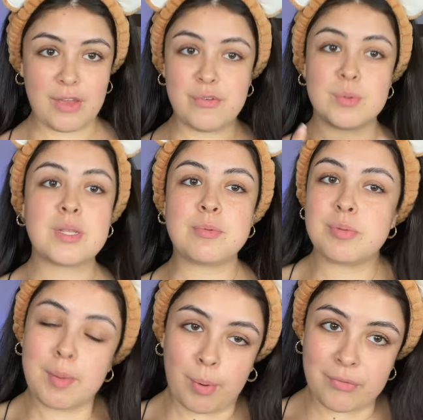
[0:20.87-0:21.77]
If it was up to
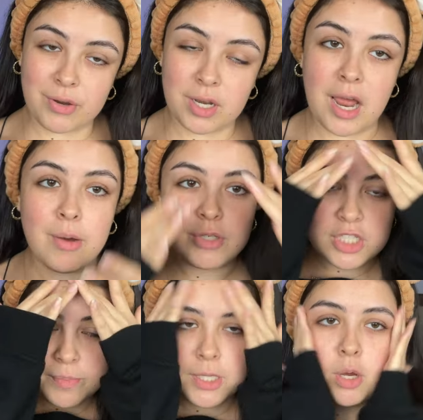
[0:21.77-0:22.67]
my boyfriend, I would
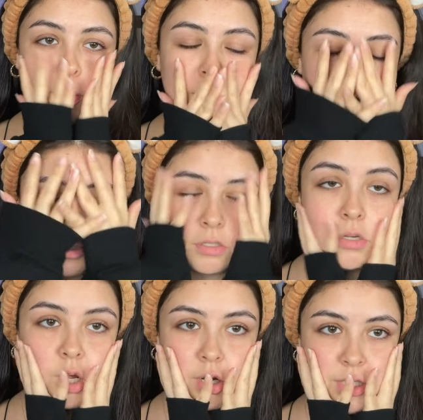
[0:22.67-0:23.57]
just be going
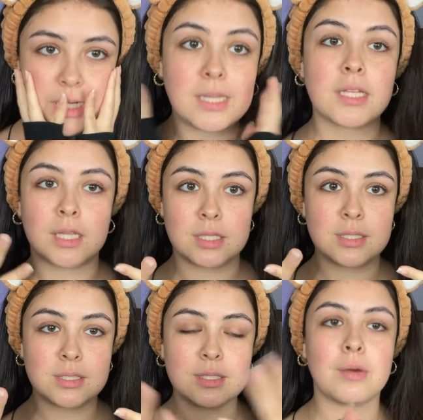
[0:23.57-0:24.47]
on our date like
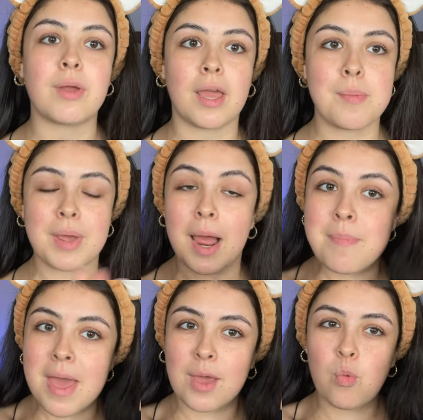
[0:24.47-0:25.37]
this, okay? But I'm
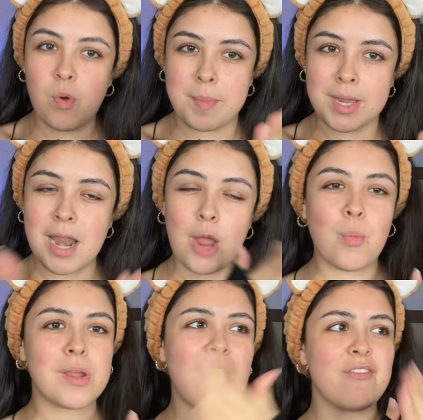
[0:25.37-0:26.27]
a woman. I
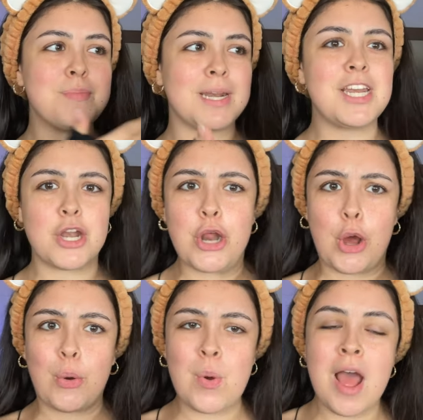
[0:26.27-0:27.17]
want everybody to
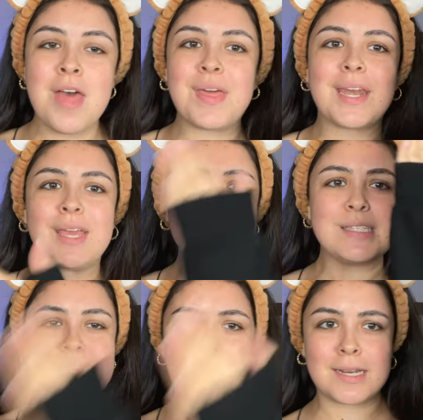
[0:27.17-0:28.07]
know that he
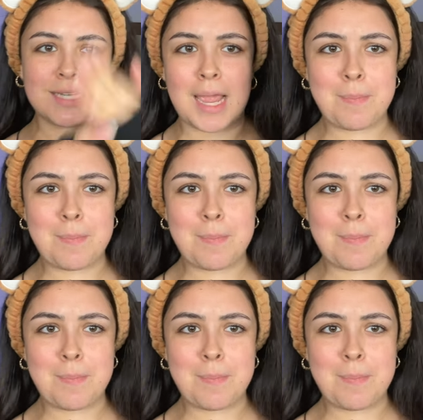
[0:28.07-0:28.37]
snagged a